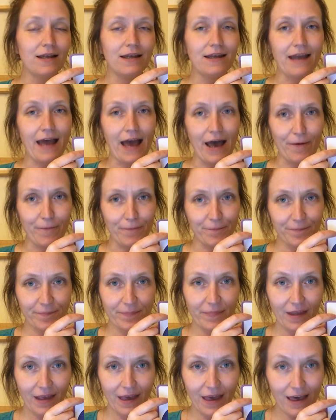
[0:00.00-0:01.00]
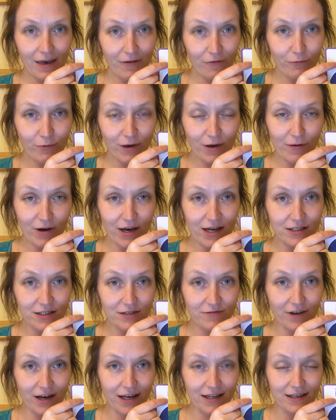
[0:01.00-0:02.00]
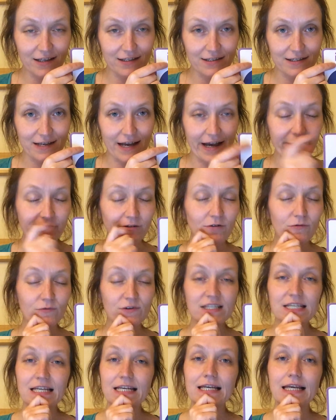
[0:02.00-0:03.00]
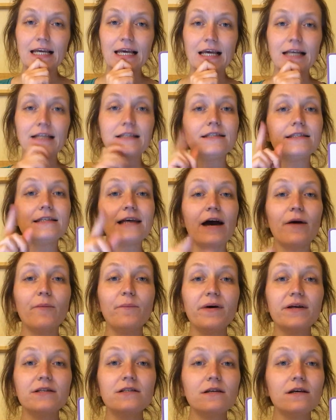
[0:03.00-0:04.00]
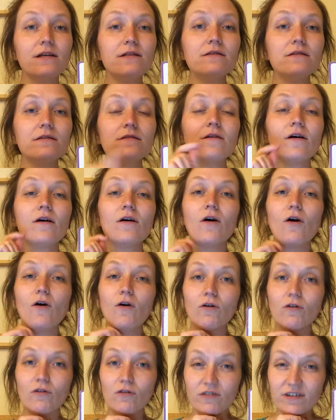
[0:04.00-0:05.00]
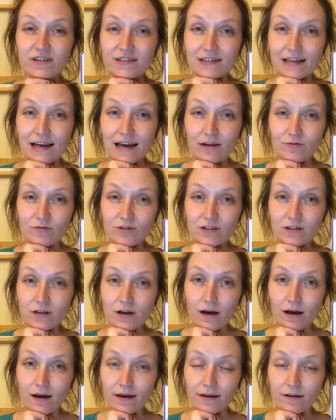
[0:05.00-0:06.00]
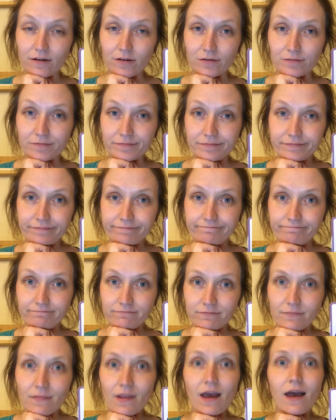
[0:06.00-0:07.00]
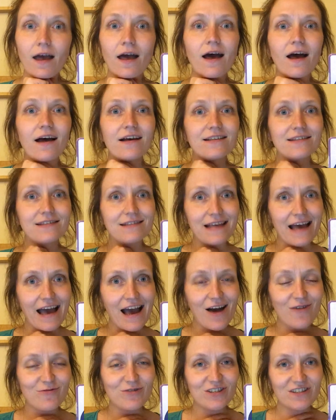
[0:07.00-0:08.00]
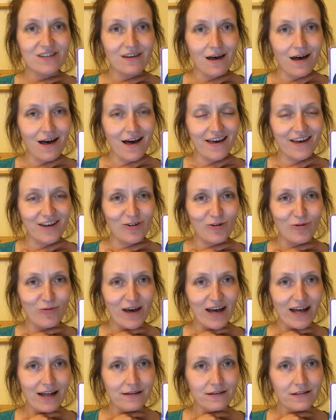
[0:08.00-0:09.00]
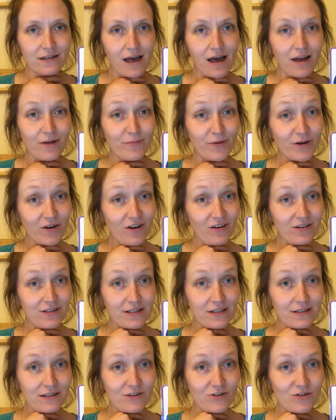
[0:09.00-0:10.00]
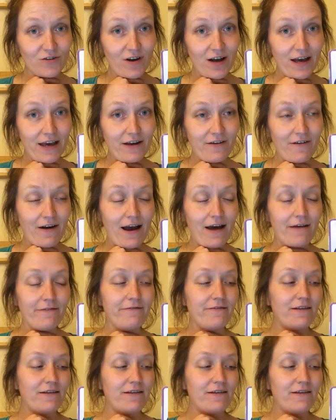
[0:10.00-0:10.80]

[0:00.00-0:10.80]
Now, if we were to write this down, would it need sound buttons or a sound tile? Sound tile, well done, because it's a trigraph.